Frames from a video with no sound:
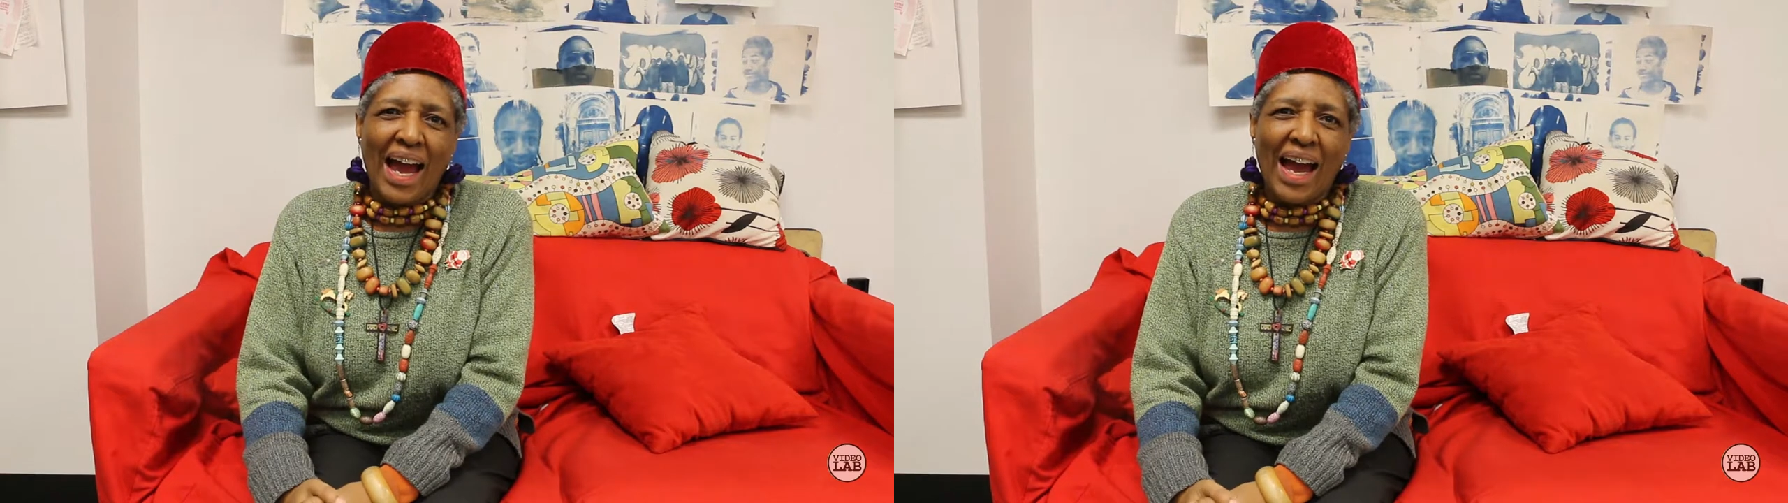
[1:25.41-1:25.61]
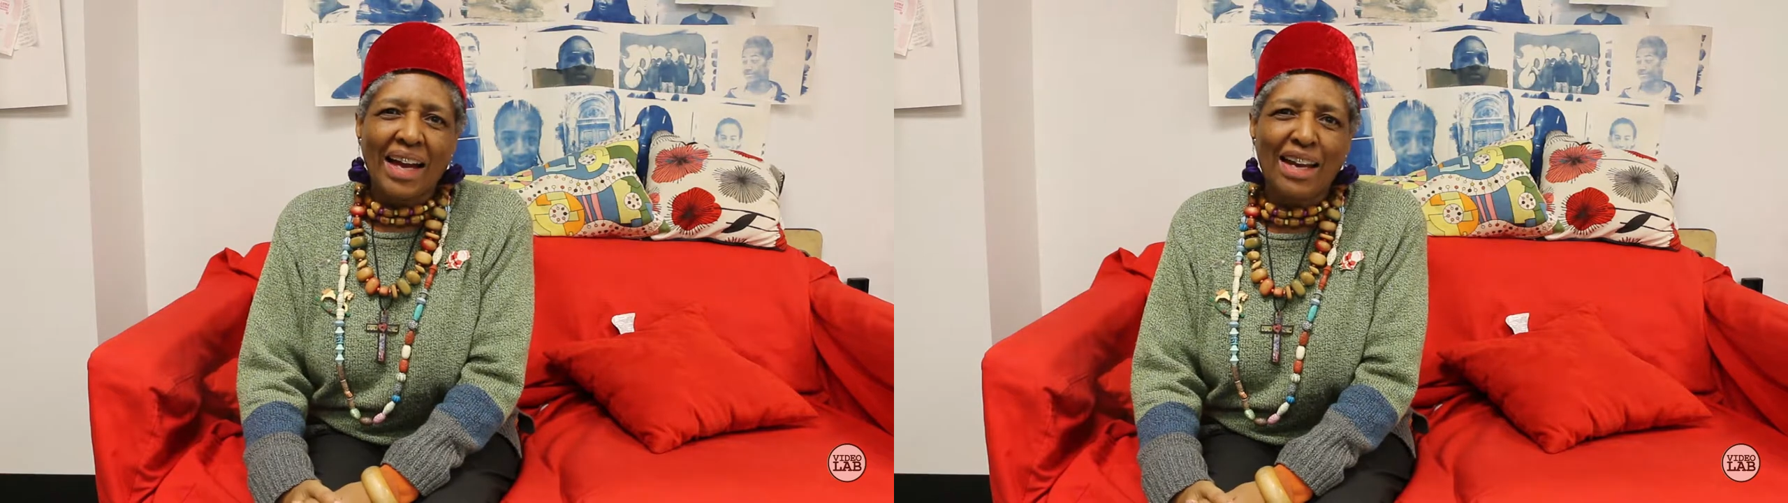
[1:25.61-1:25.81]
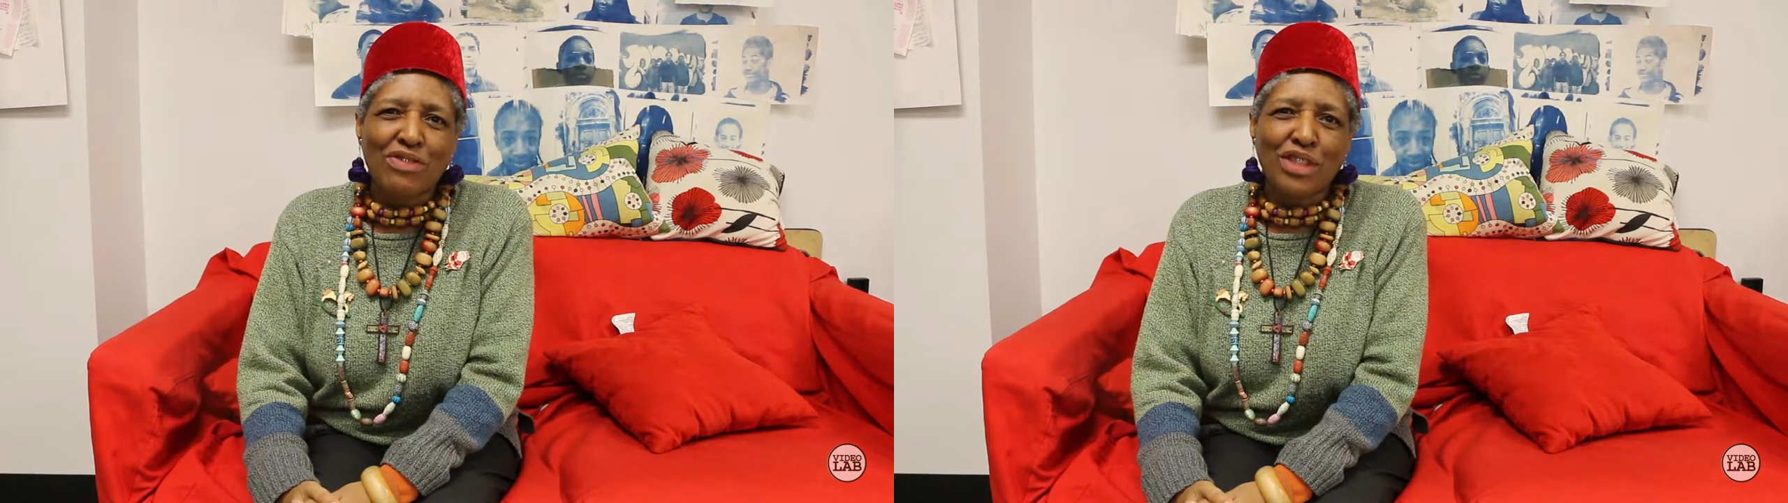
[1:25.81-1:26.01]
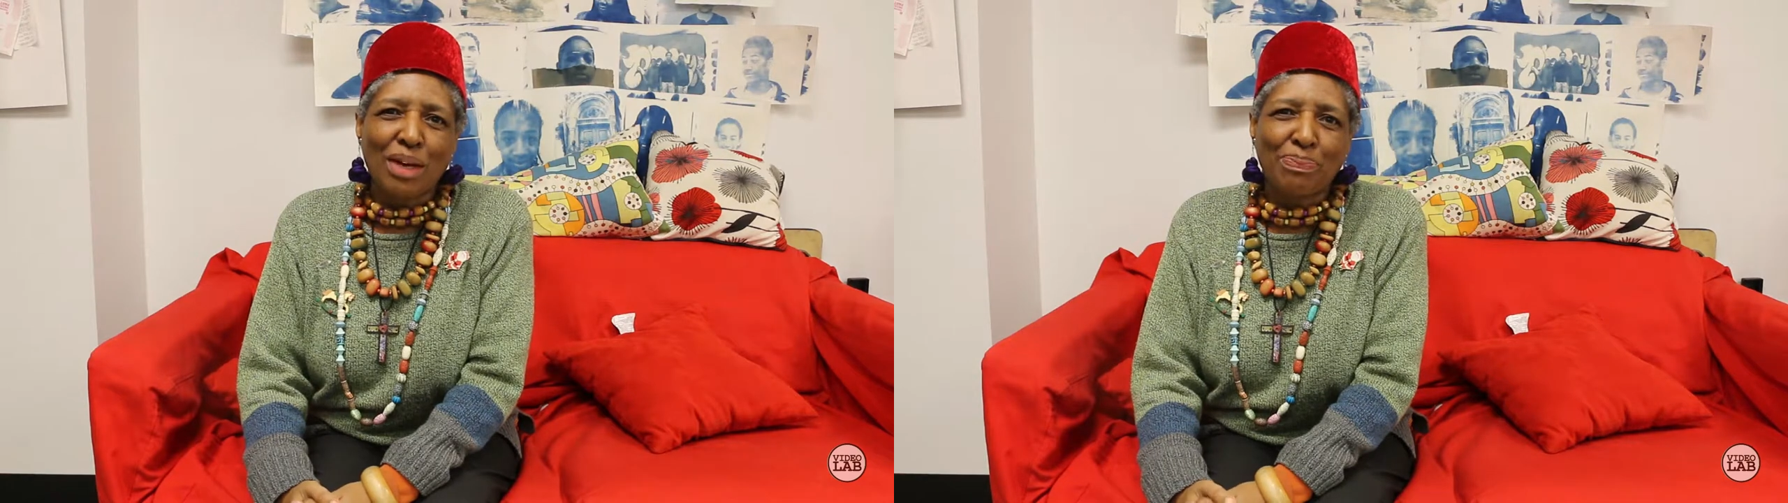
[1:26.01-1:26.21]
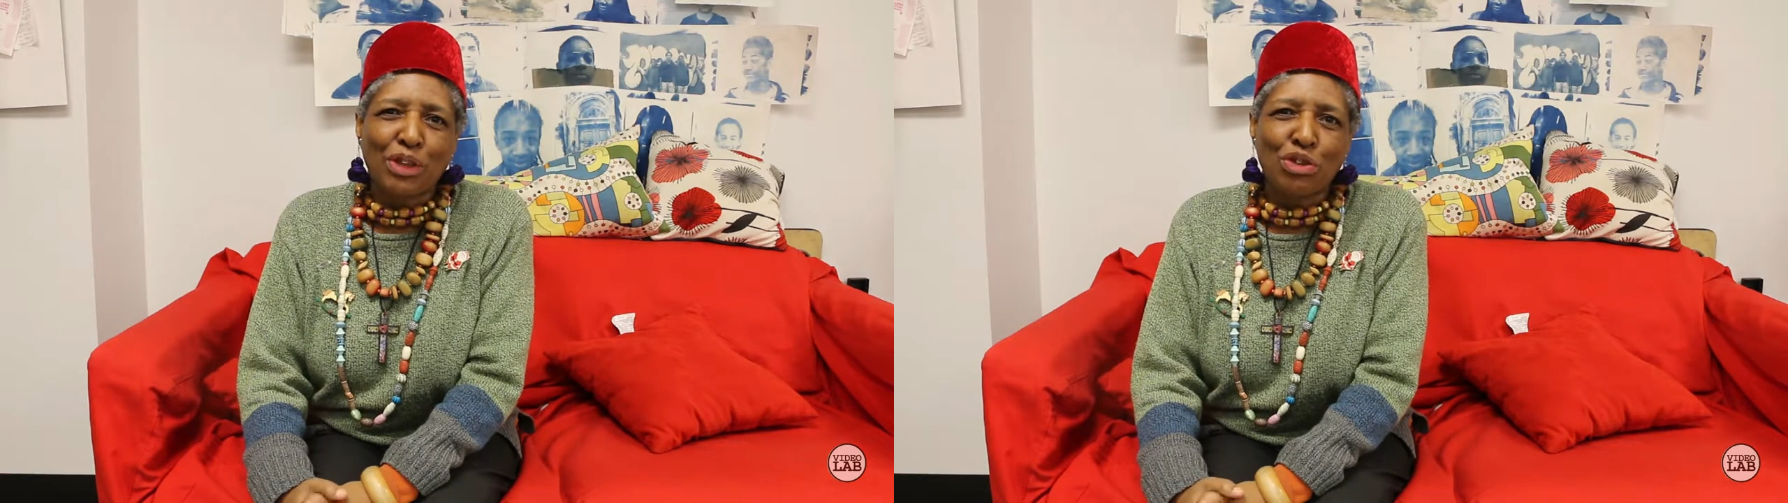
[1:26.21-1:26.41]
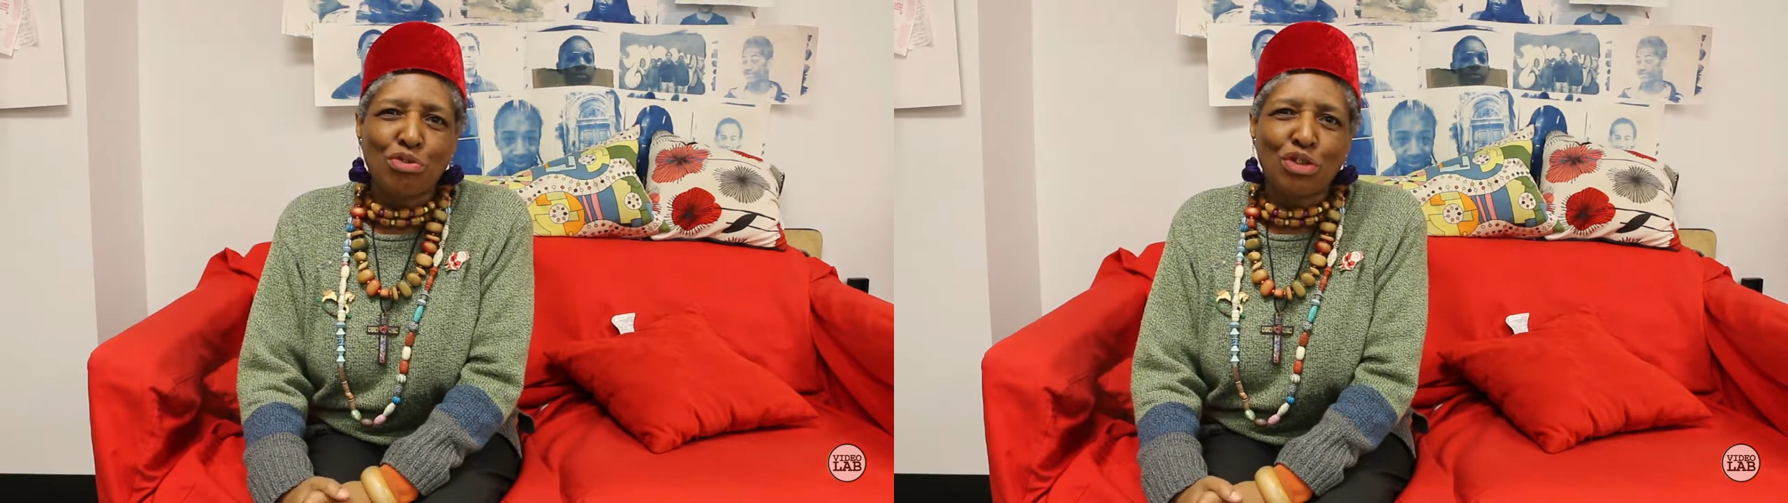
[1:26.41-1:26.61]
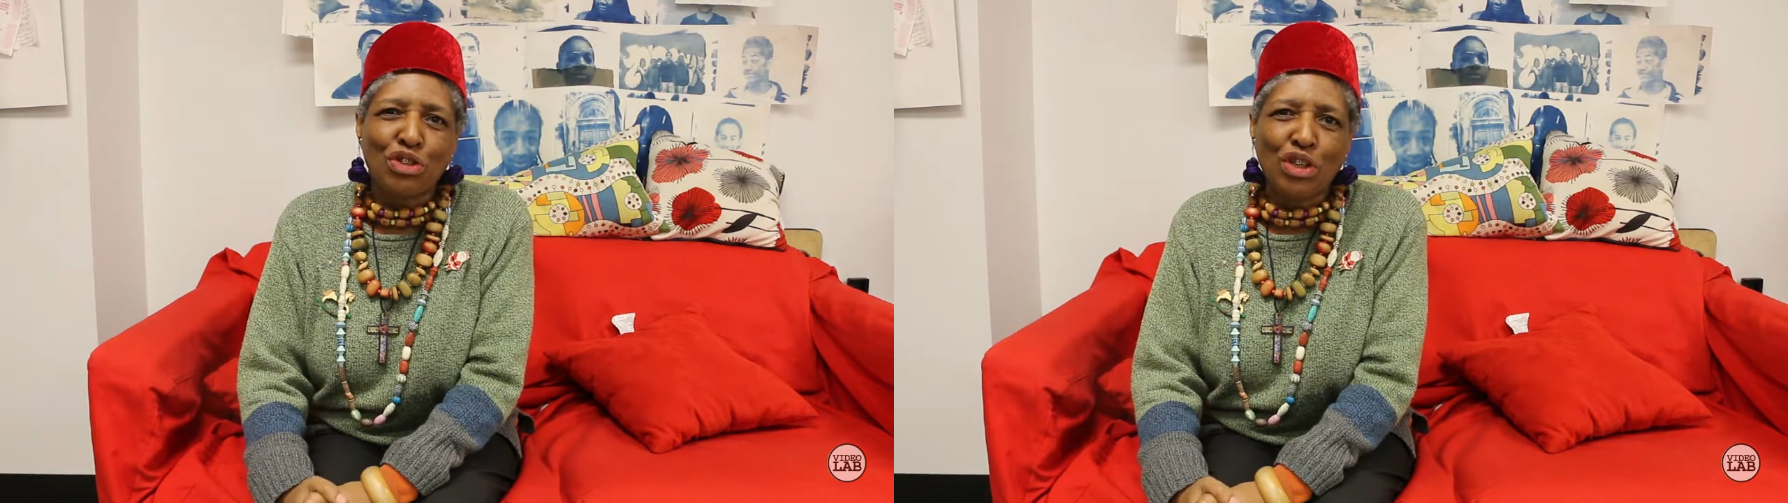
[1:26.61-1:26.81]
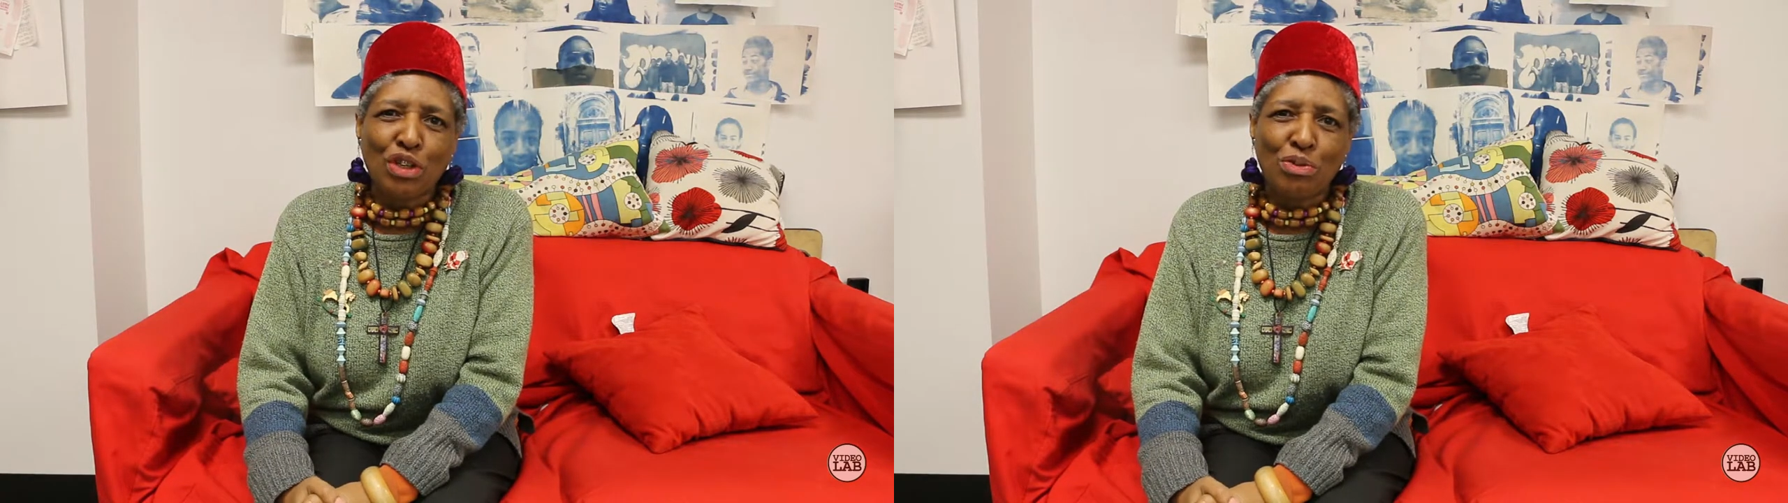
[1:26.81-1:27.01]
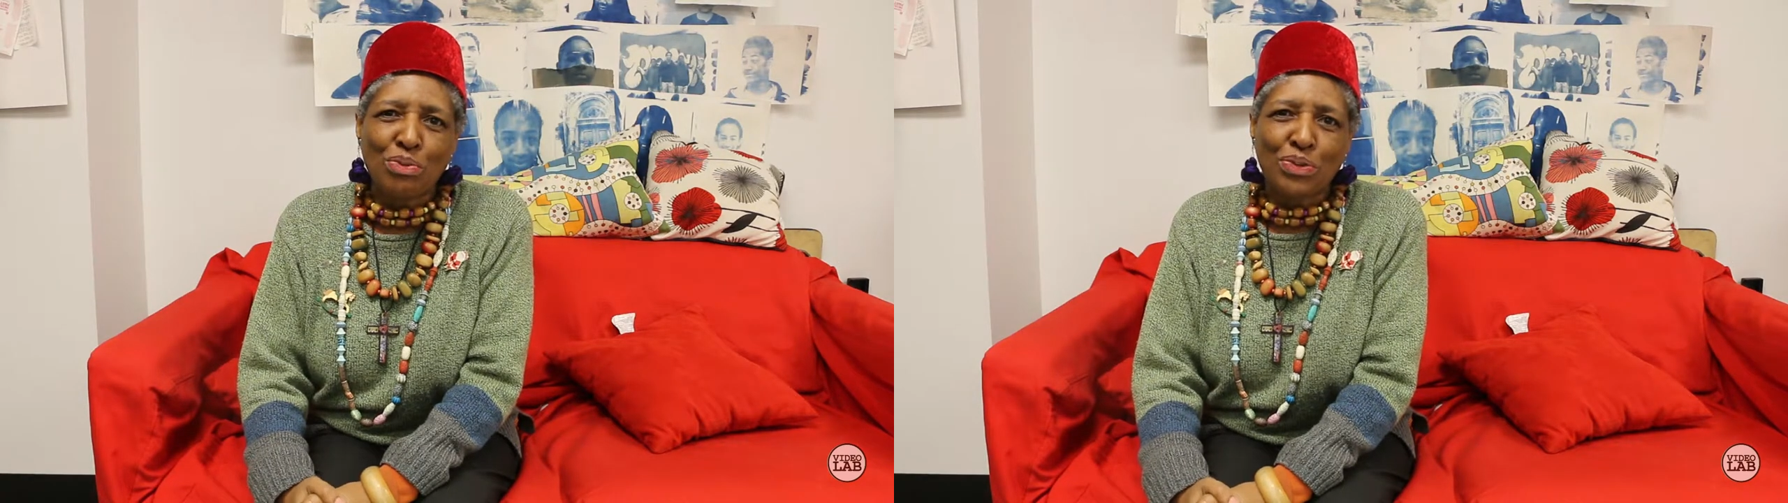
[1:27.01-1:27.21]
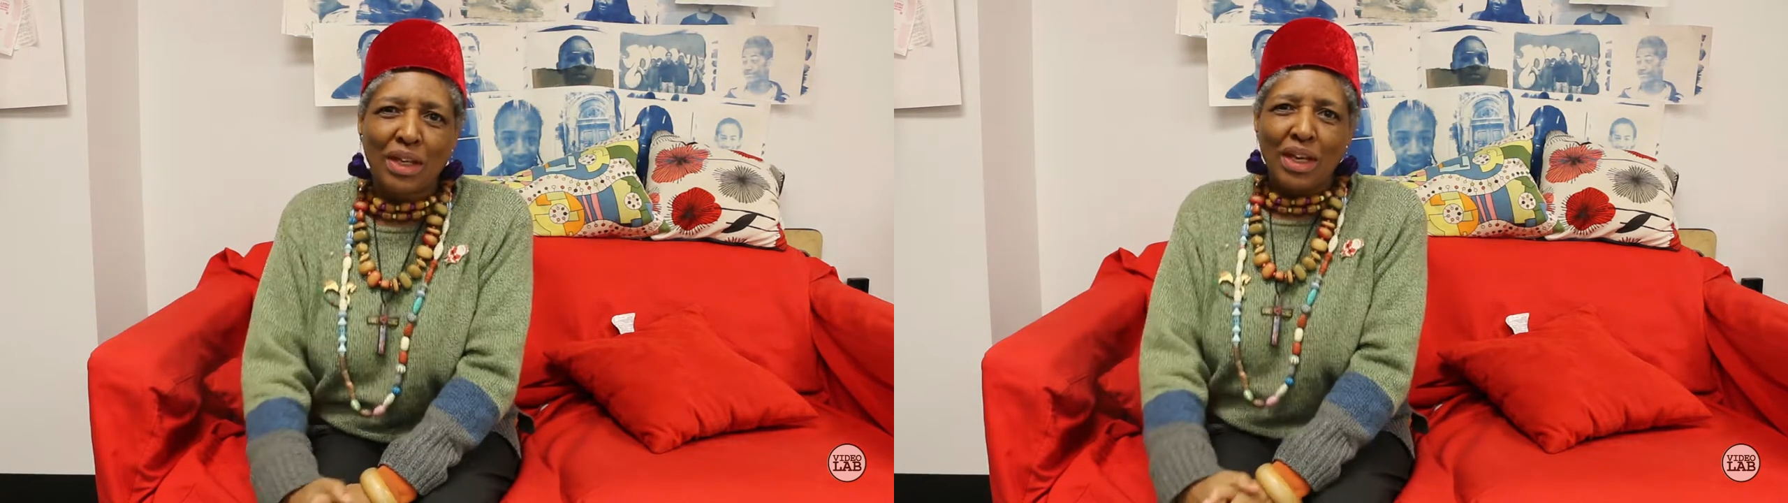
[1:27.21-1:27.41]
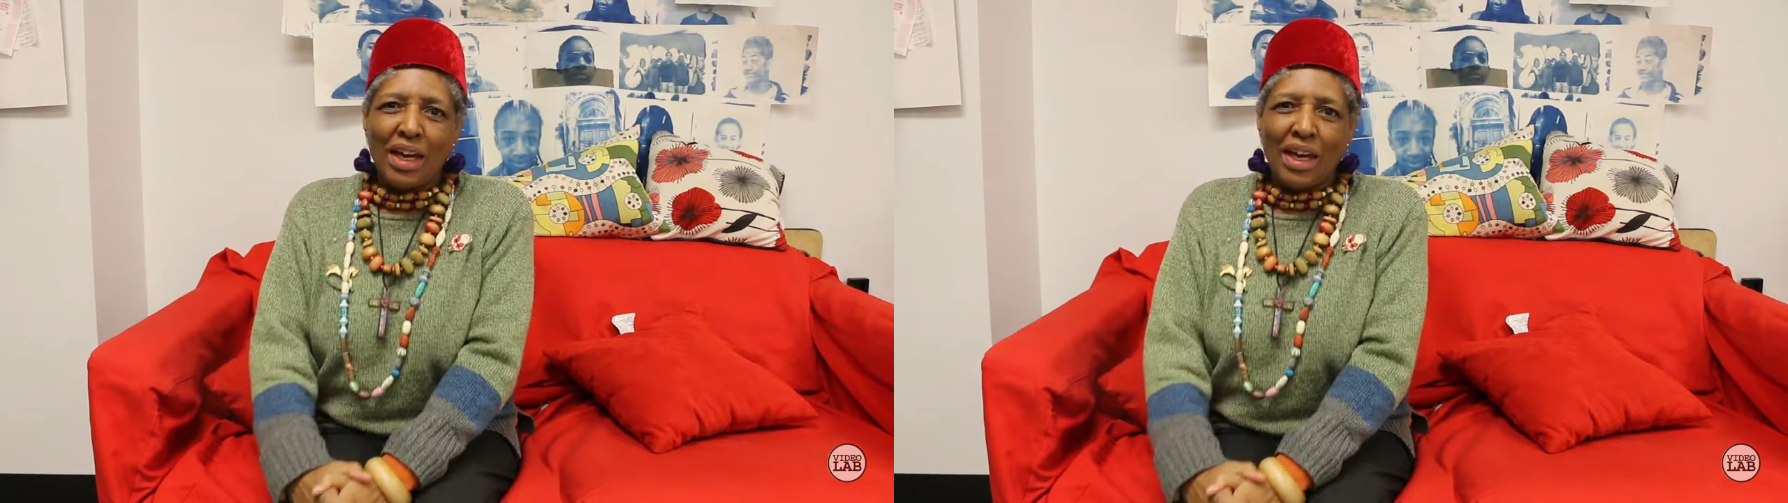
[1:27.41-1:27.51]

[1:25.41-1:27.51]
I have something you can use.